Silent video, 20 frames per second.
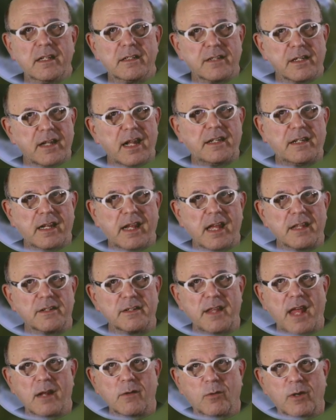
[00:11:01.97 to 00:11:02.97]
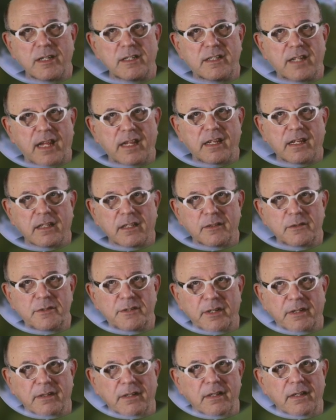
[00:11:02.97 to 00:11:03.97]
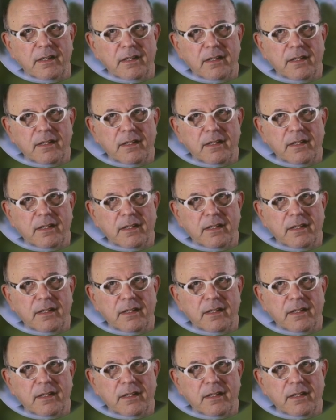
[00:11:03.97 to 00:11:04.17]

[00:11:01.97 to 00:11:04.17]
to knit together that one-take illusion.